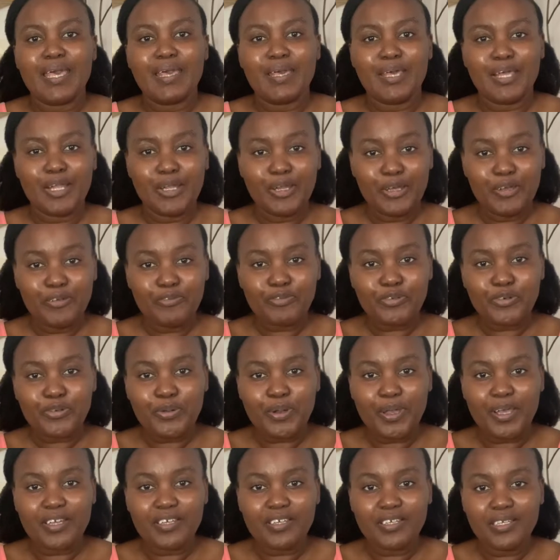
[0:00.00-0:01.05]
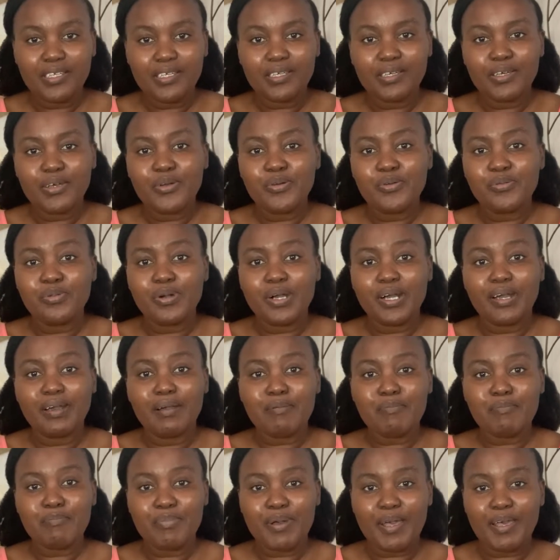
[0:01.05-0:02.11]
Hello everyone,
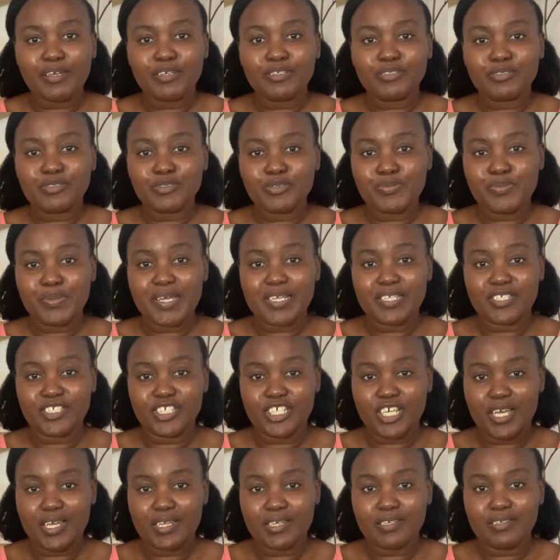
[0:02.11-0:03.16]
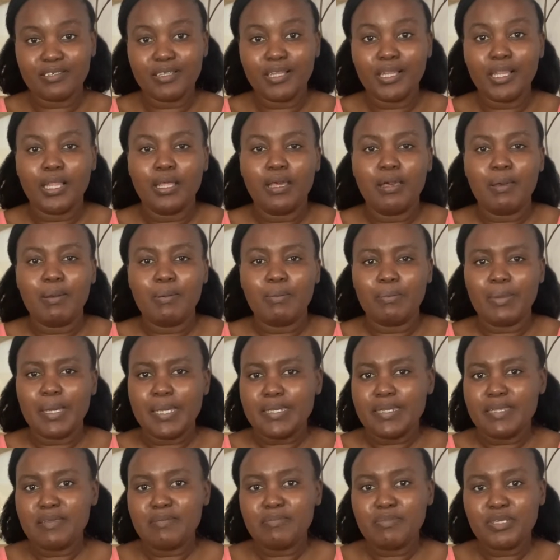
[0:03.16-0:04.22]
welcome back to my channel. My
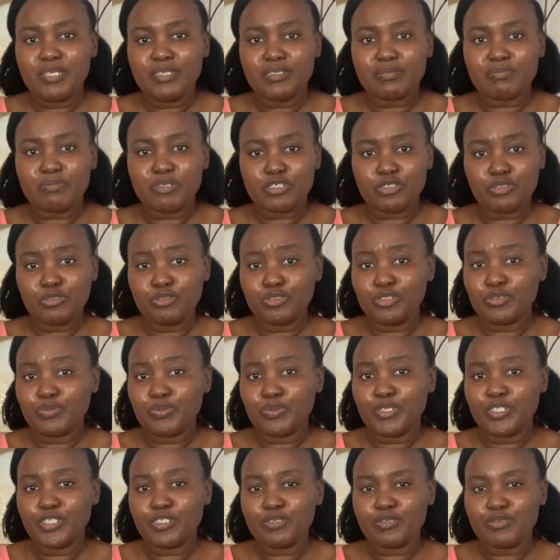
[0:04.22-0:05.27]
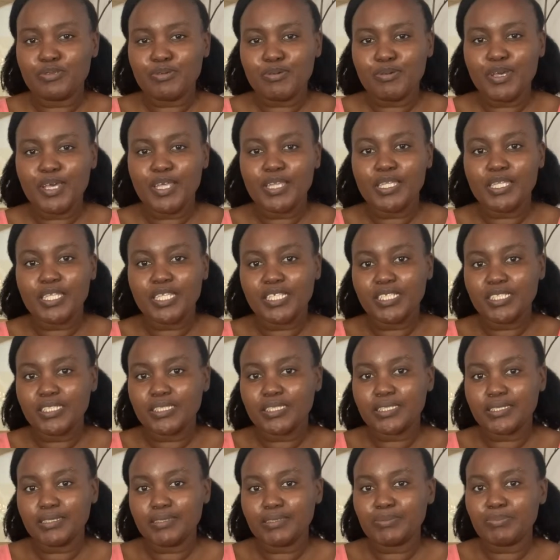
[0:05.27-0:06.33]
name is Mashudu and
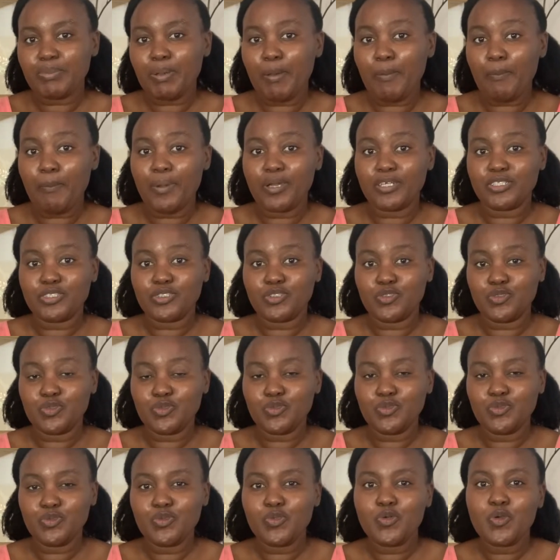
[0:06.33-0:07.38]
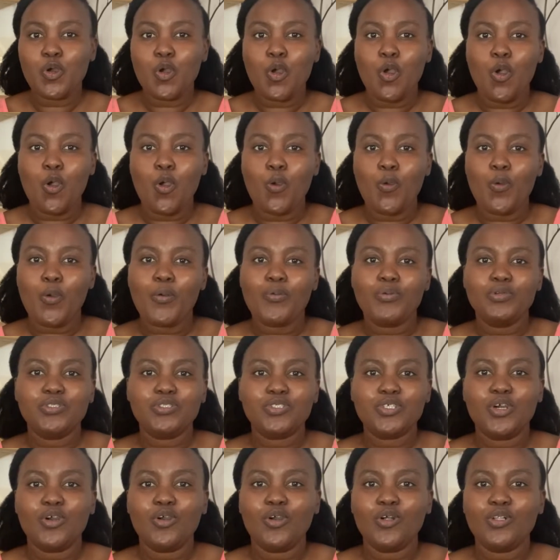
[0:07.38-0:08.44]
this is by ByMashudu, where we
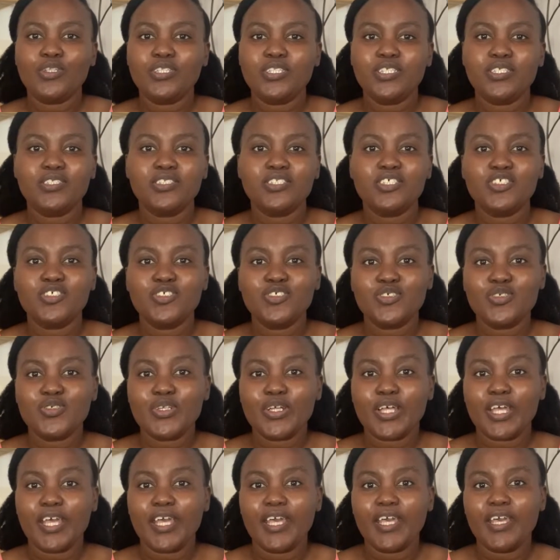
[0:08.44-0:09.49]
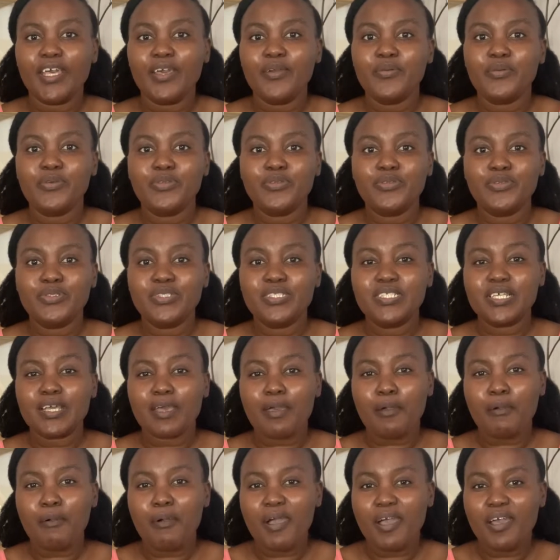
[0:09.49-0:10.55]
talk all things natural hair, we do
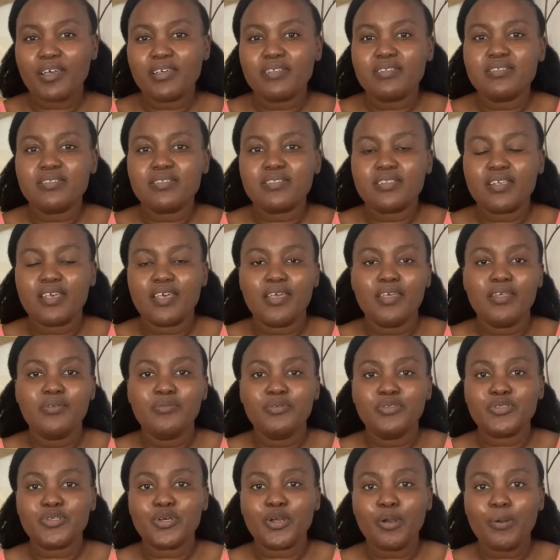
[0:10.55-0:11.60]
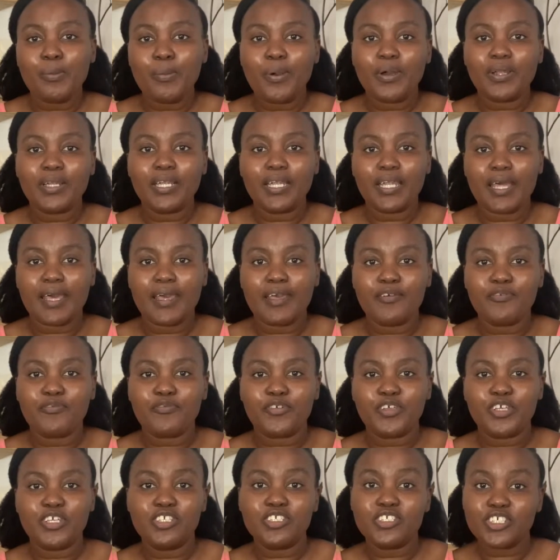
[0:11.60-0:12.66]
DIYs and we talk about life
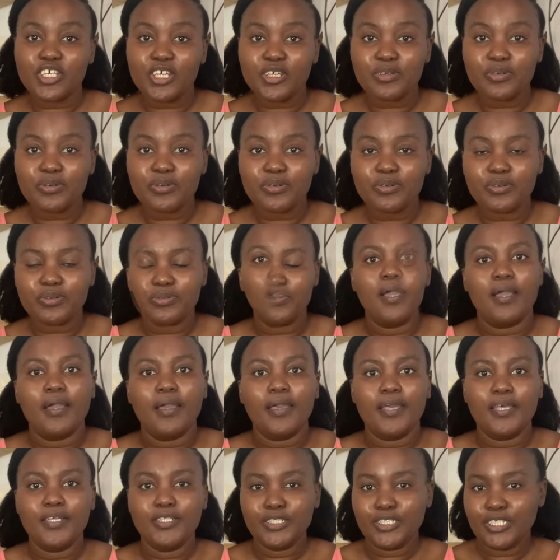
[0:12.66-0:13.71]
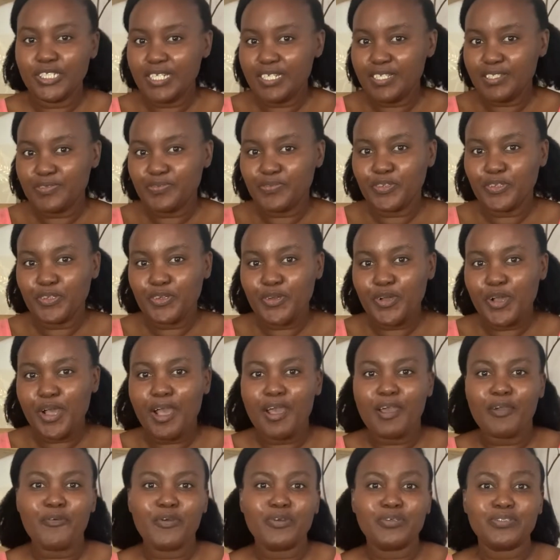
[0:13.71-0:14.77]
in general. In today's video,
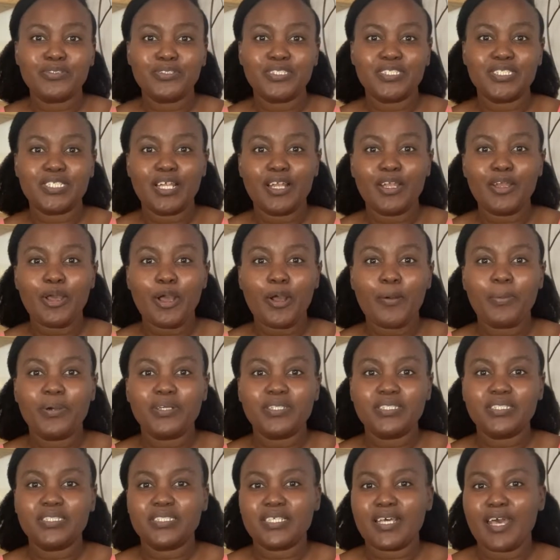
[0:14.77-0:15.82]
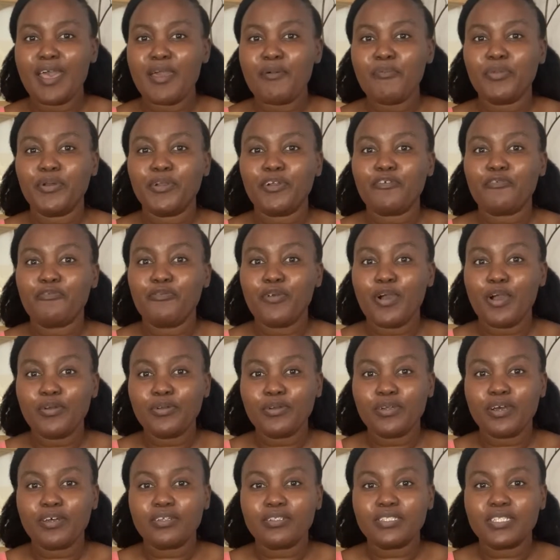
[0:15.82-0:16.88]
I want to tell you about the time when I
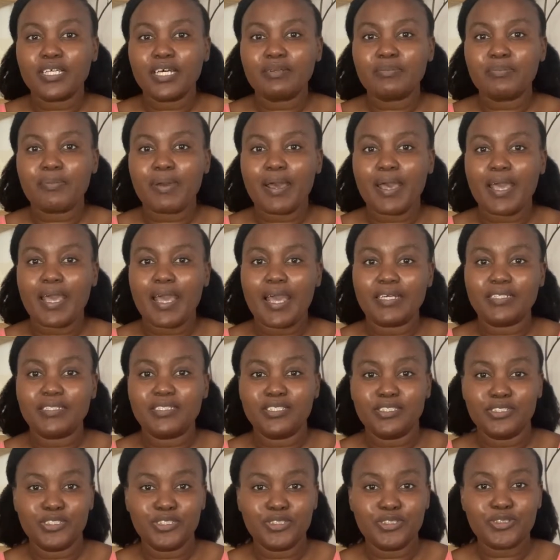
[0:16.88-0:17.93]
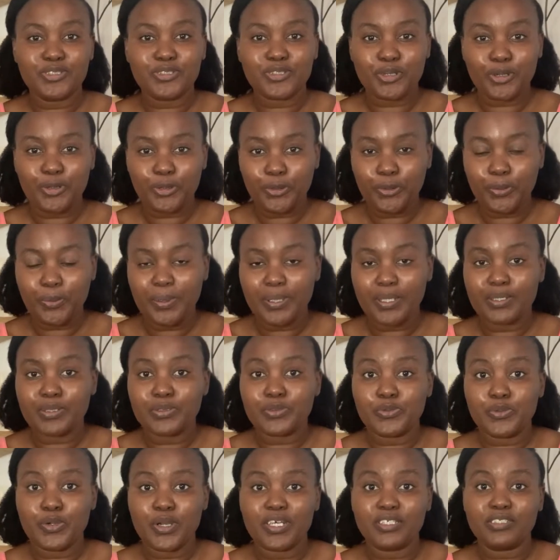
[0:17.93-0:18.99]
found out that my identity document
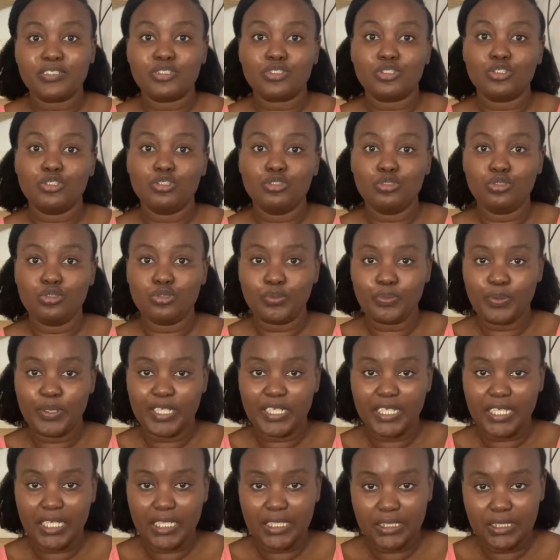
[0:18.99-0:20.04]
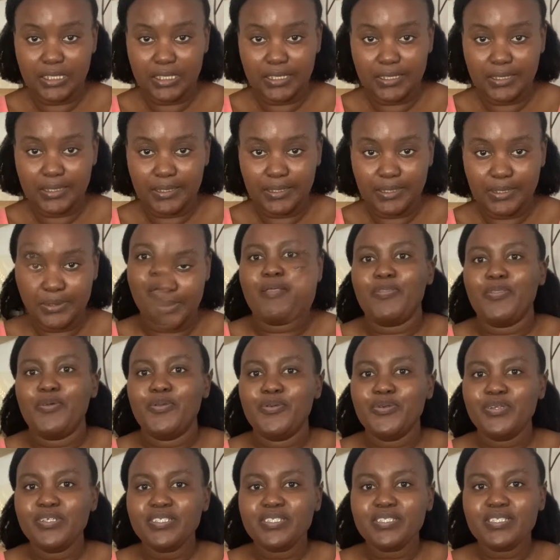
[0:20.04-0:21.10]
was duplicated. The
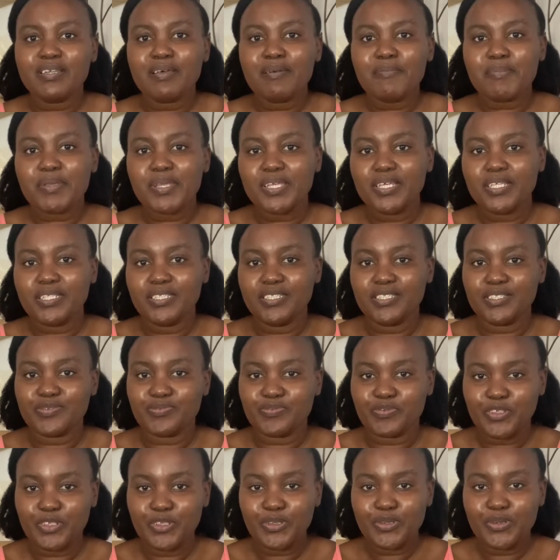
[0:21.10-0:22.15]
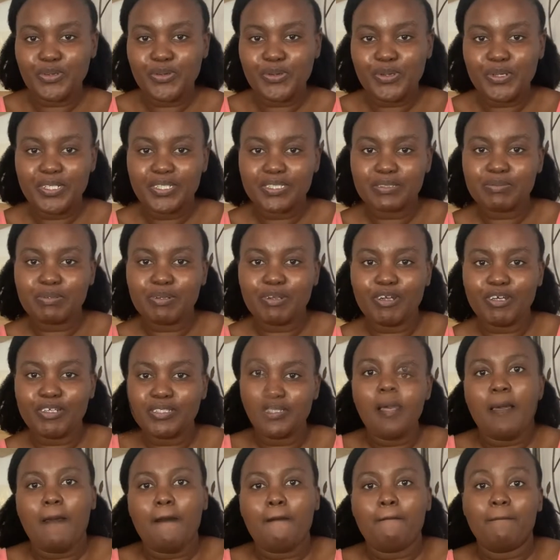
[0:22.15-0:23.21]
reason I'm making this video is
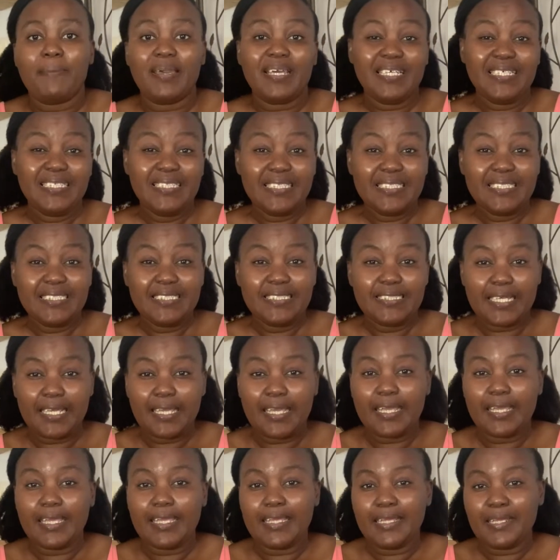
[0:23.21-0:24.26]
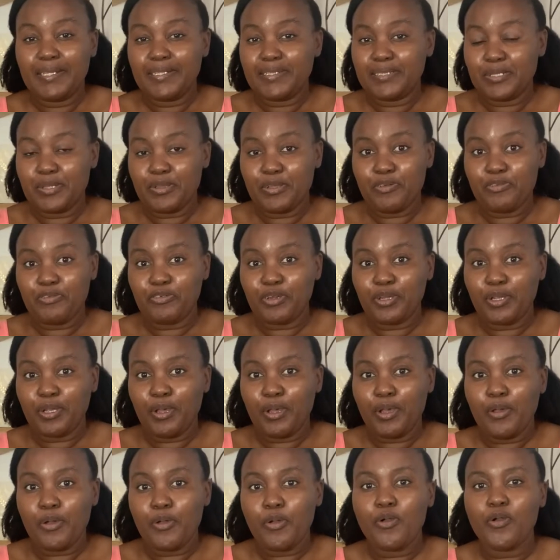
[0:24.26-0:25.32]
because back in the day in South
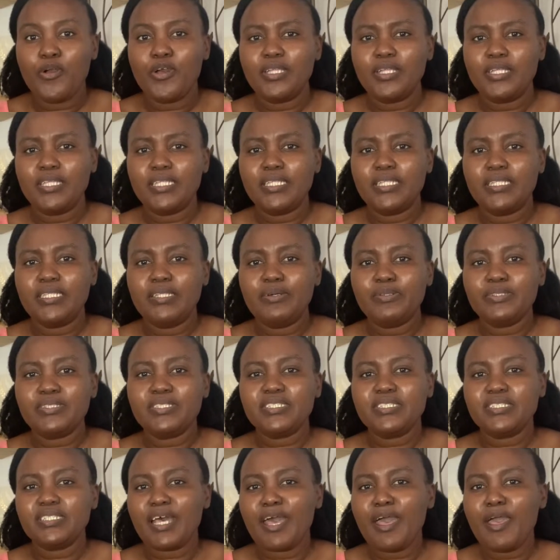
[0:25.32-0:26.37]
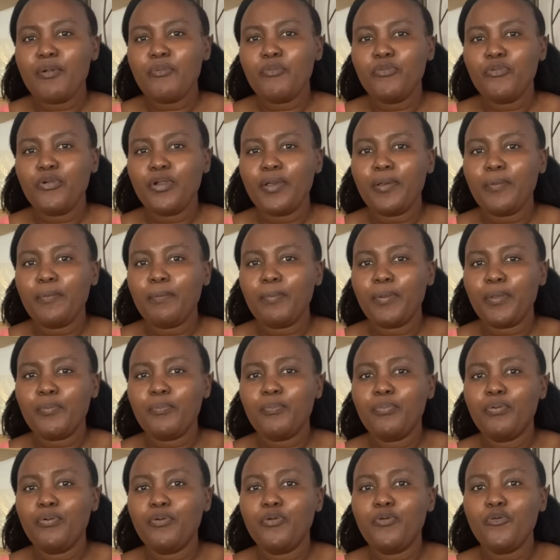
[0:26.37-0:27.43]
Africa, there was a time where
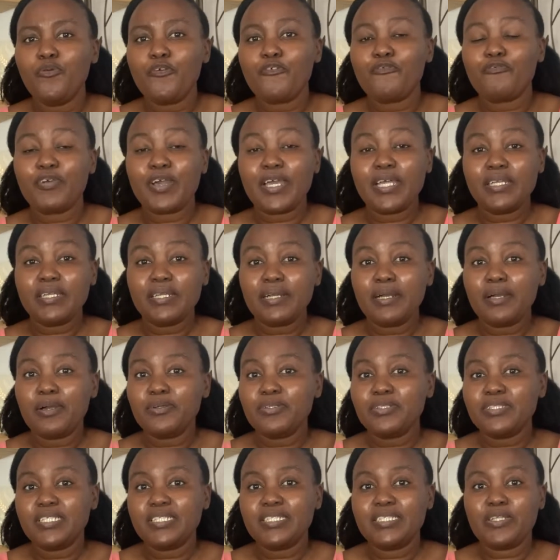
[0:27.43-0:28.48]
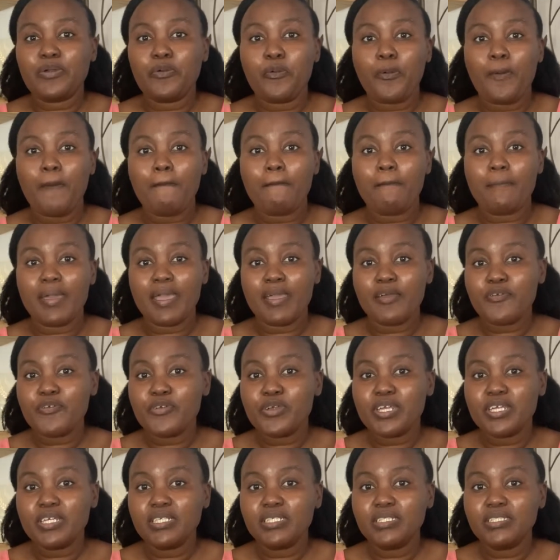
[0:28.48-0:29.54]
people were finding out that they were
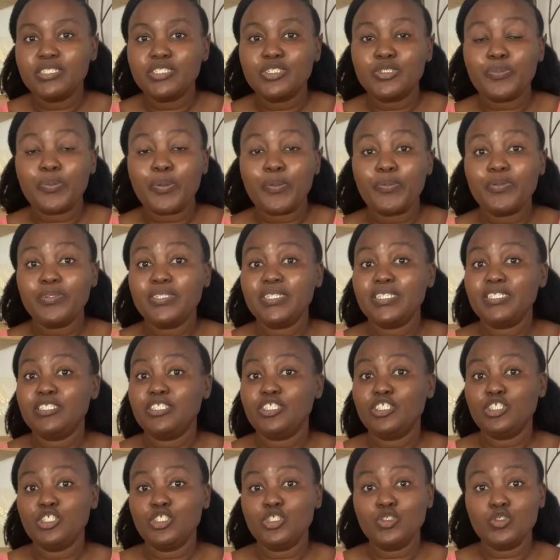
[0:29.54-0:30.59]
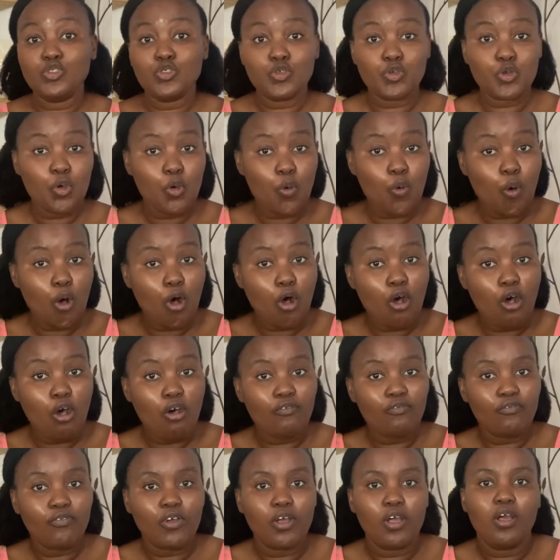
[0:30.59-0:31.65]
married to people they didn't know
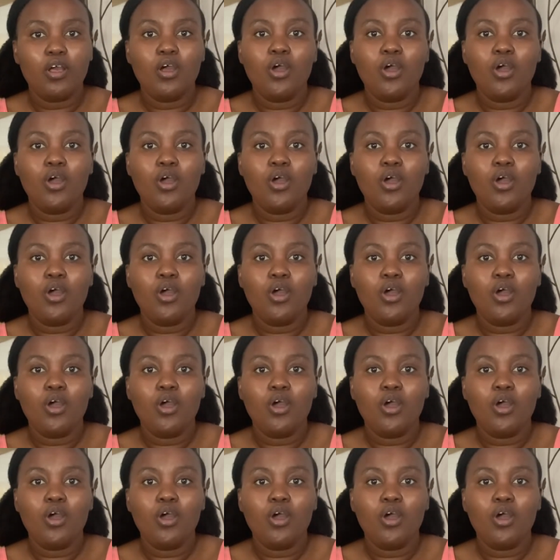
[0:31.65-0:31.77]
of.